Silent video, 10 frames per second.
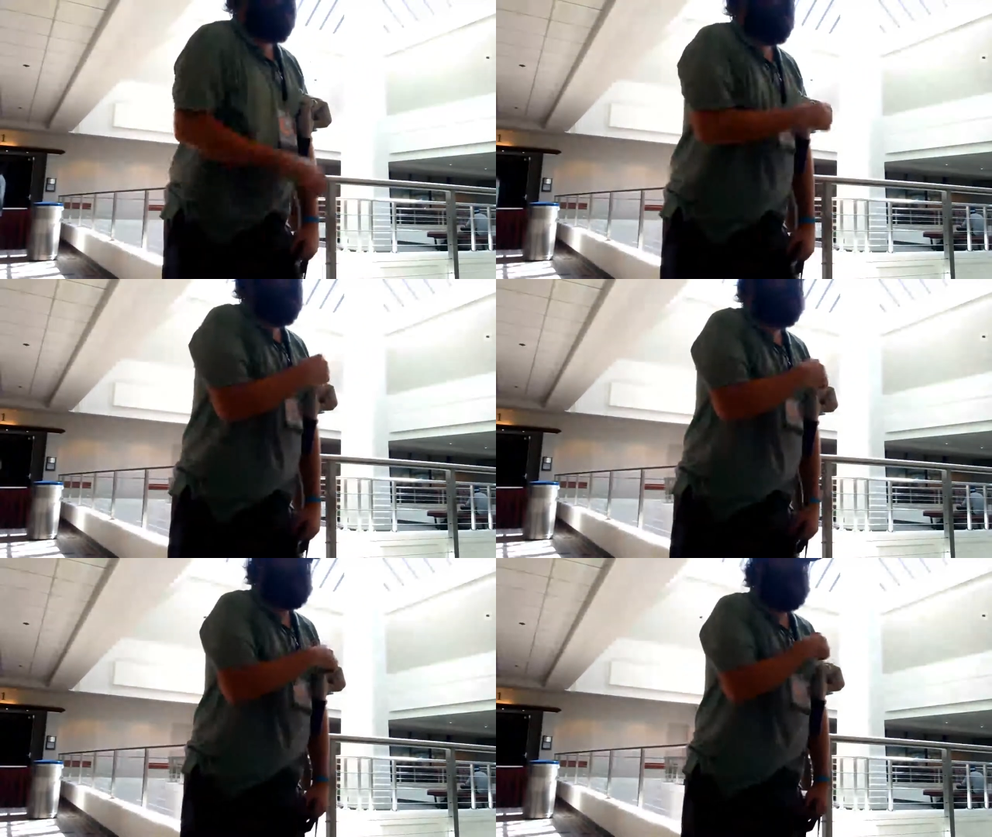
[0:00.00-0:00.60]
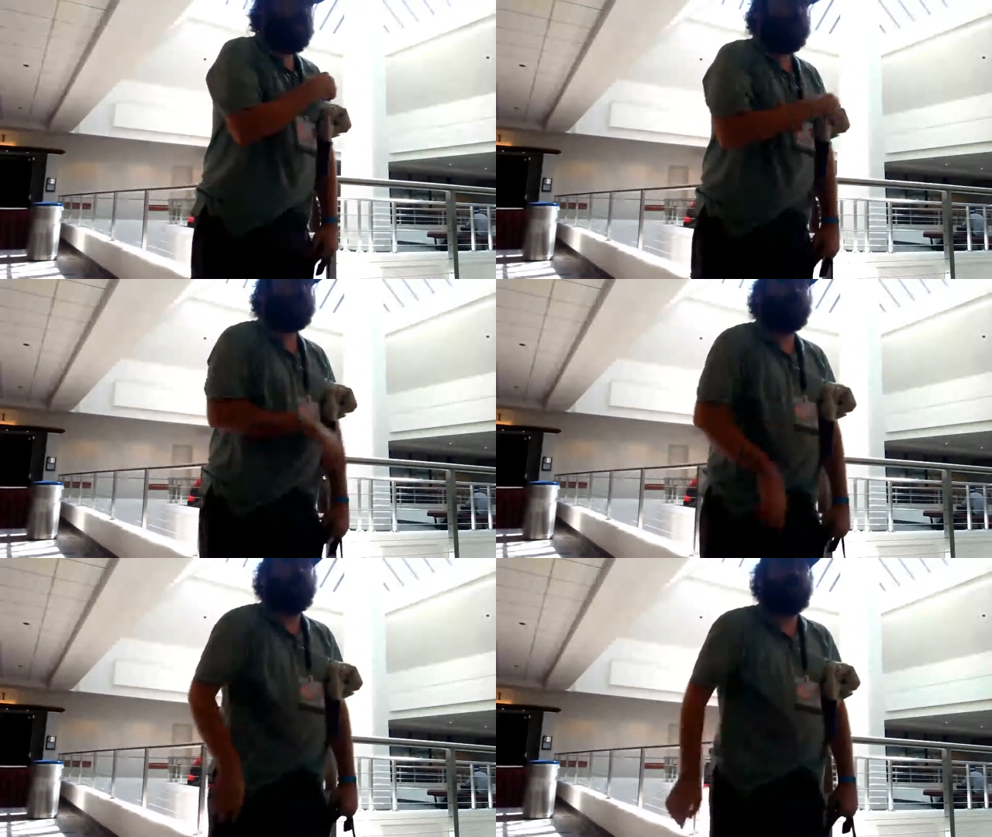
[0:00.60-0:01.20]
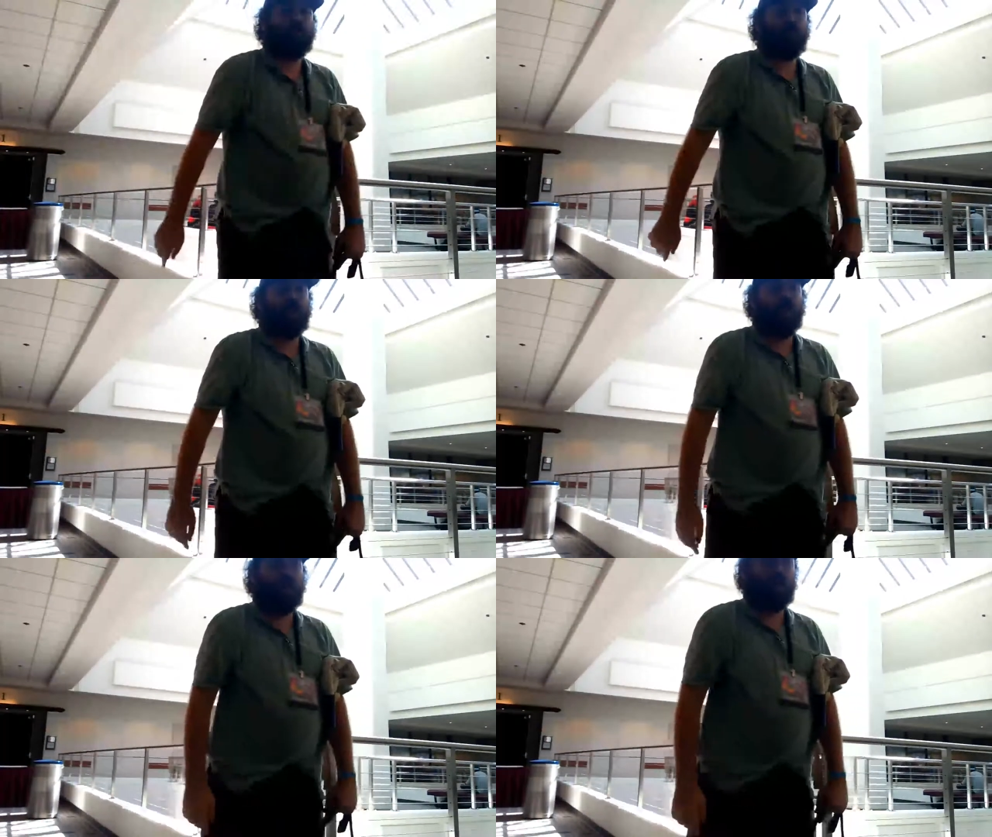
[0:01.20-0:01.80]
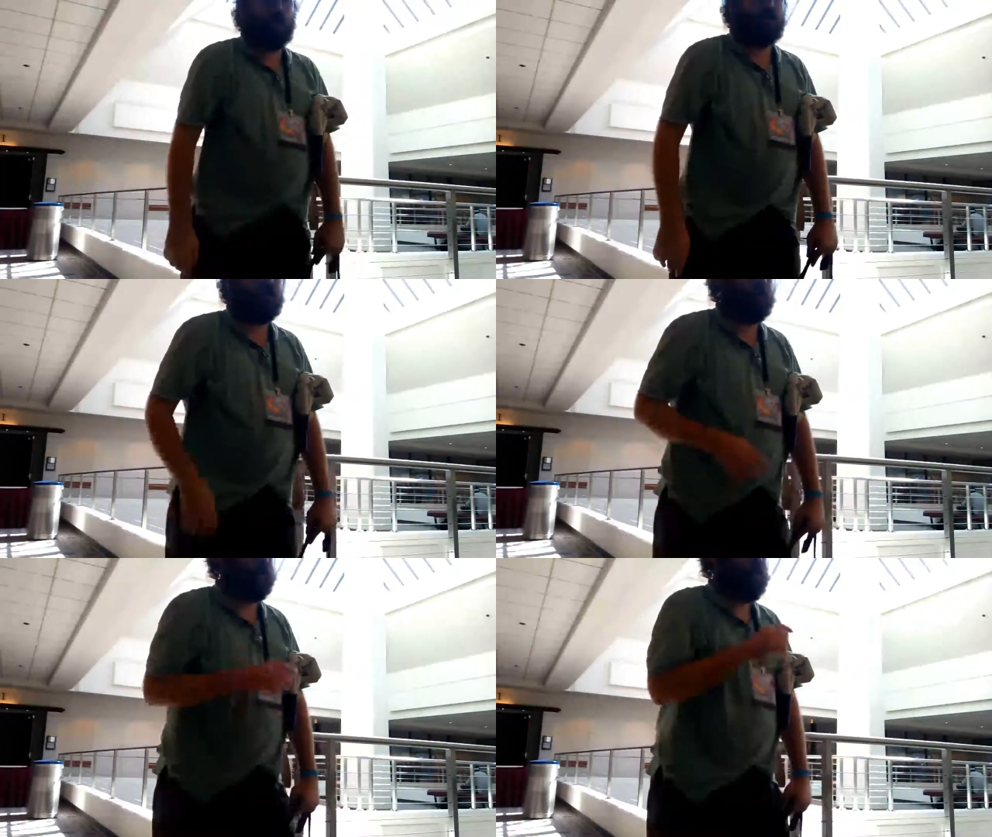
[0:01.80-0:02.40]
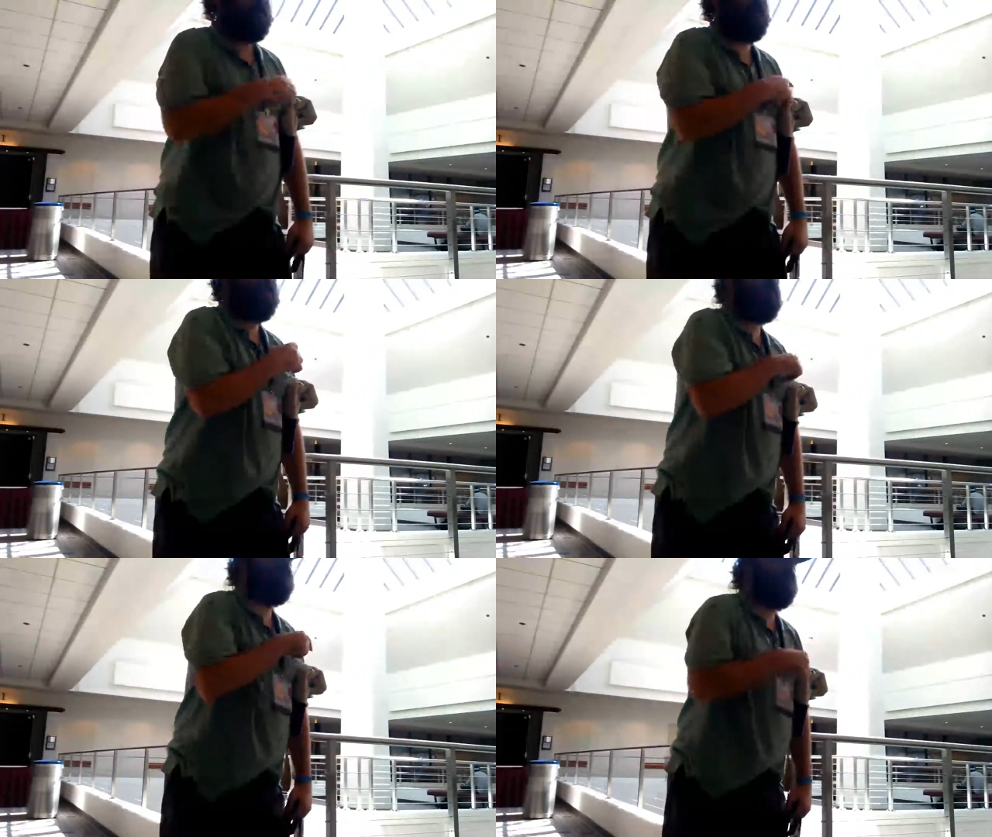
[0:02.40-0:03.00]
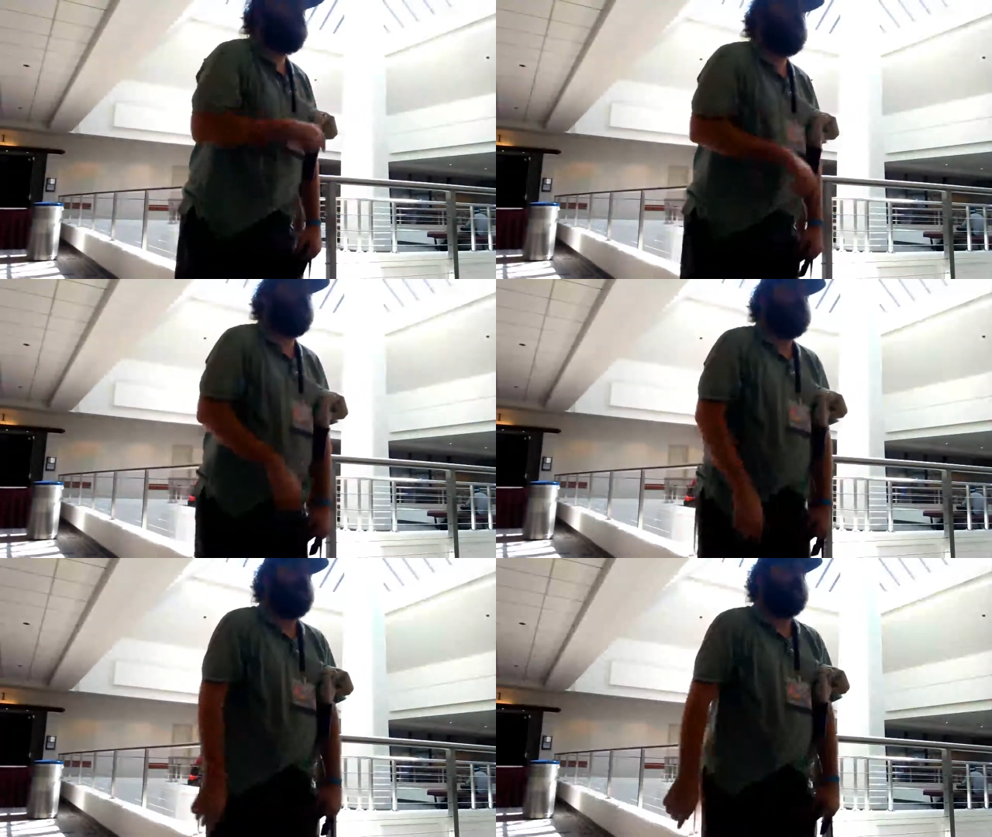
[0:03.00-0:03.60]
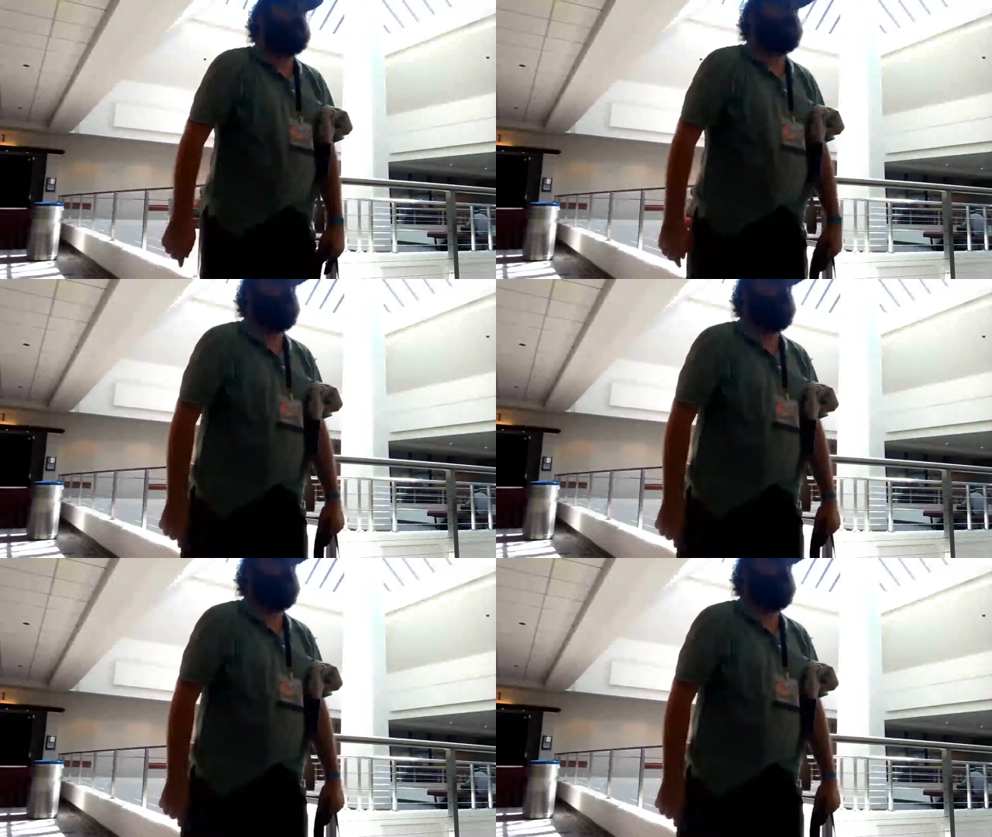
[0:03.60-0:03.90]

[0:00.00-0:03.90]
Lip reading: [unreadable: no face in view]